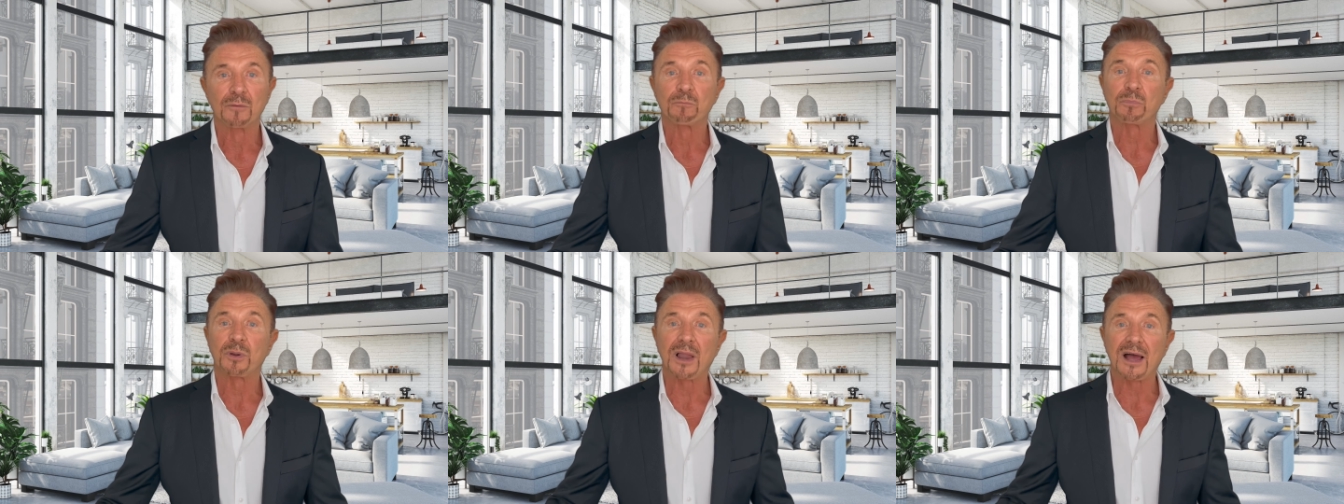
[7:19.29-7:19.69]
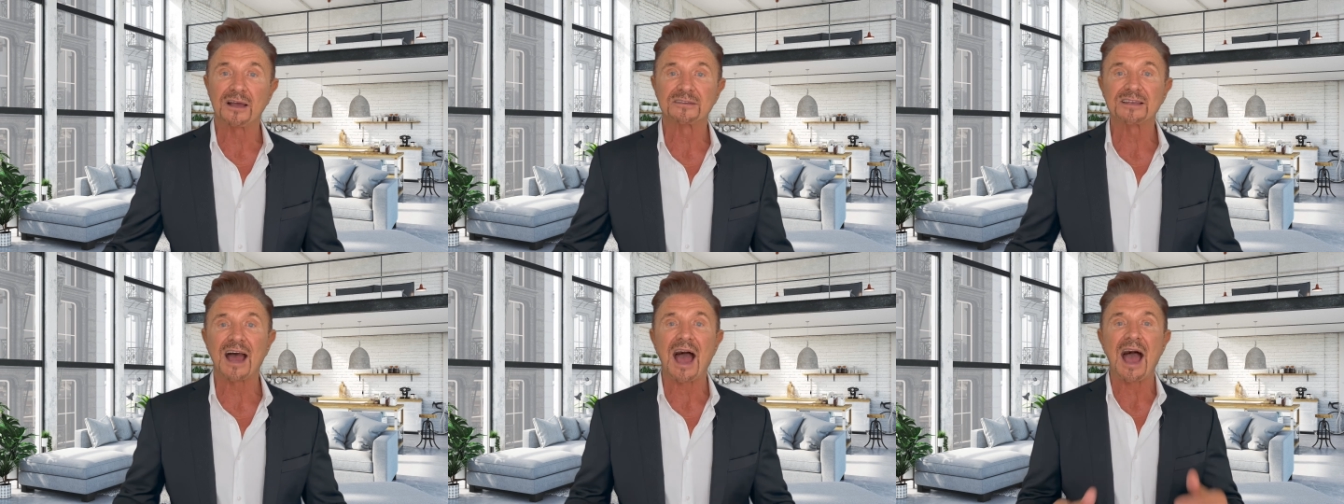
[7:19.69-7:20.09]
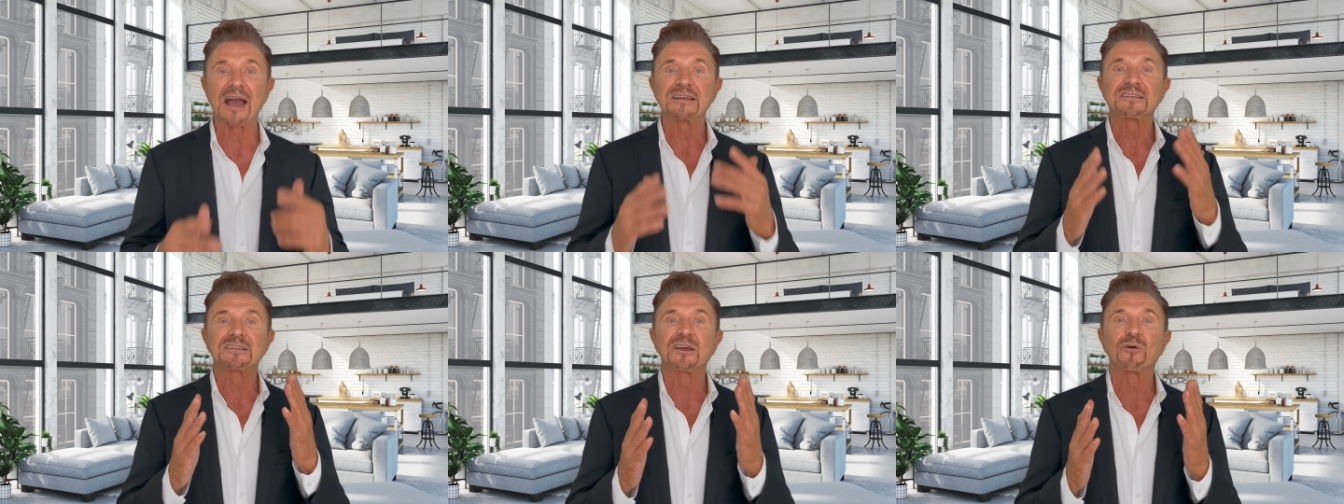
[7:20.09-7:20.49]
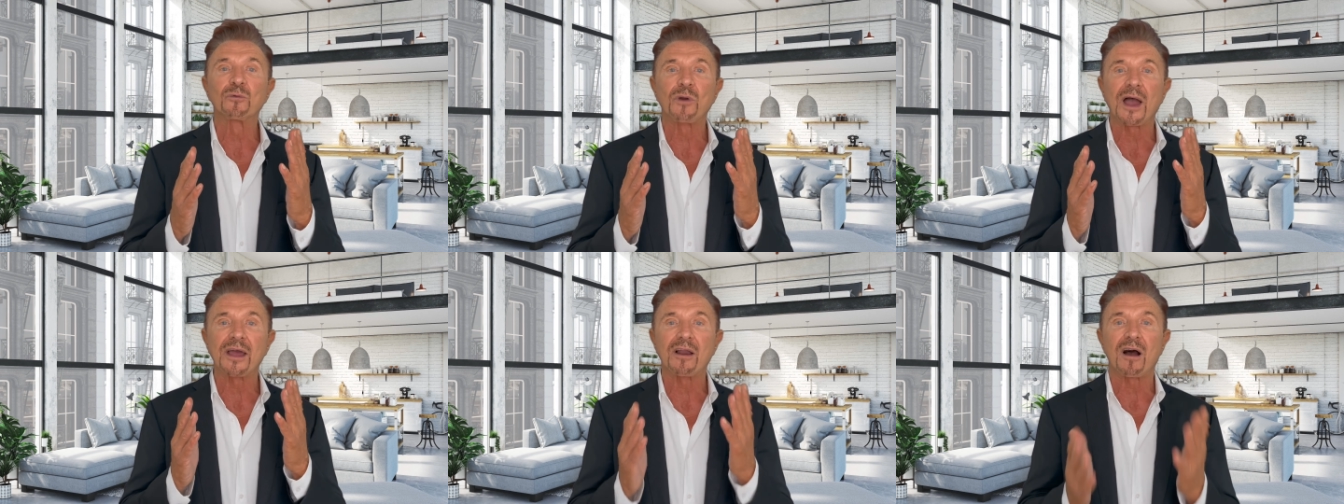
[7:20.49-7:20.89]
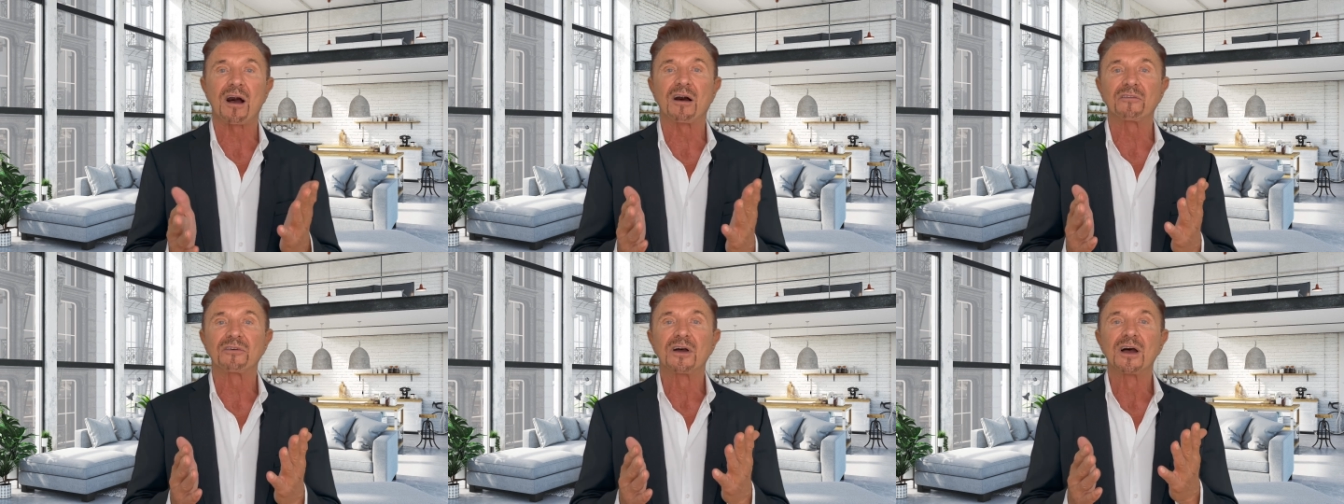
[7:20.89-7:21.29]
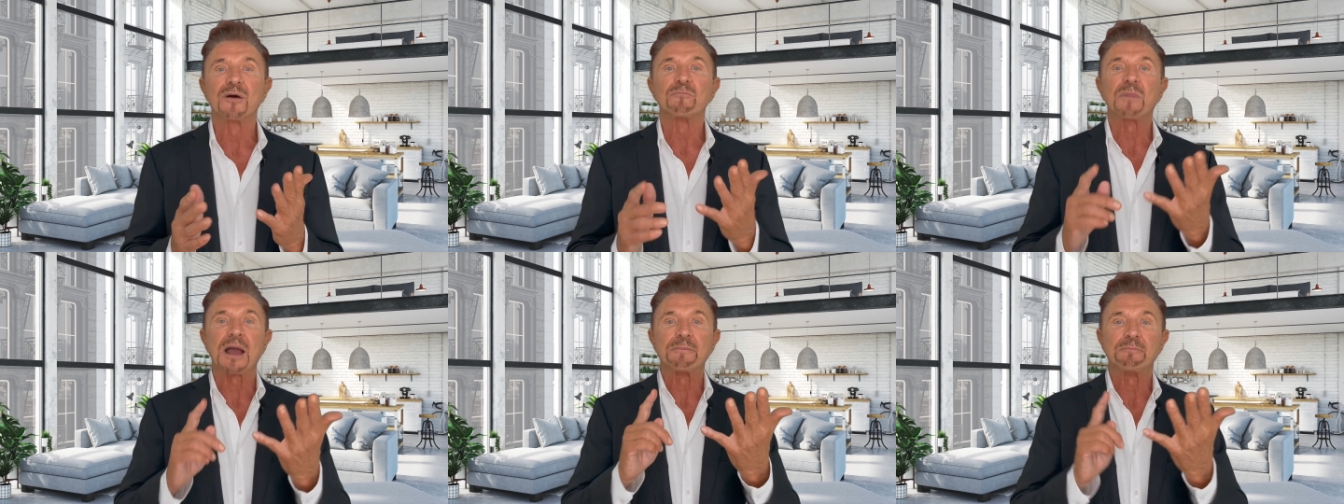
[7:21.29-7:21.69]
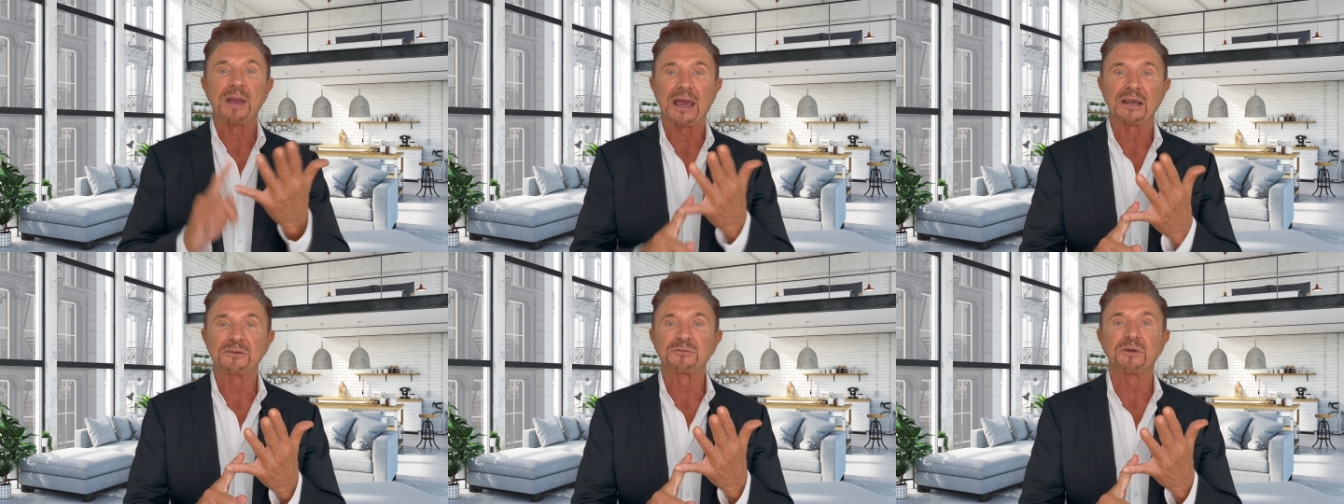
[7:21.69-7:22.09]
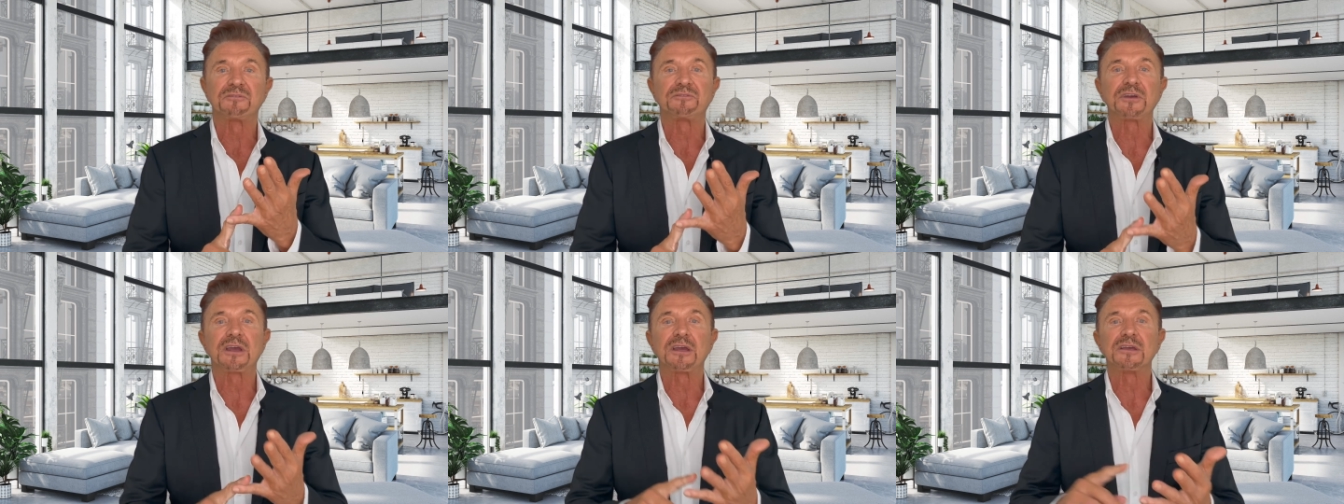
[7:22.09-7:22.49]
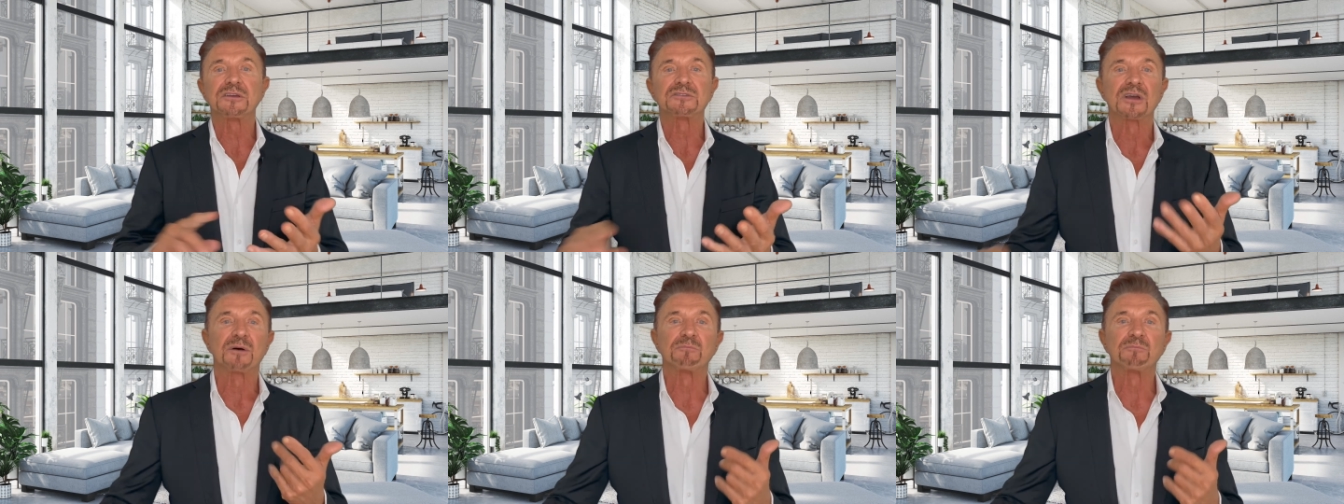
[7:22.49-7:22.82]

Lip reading: Plus, I still write off my management fees,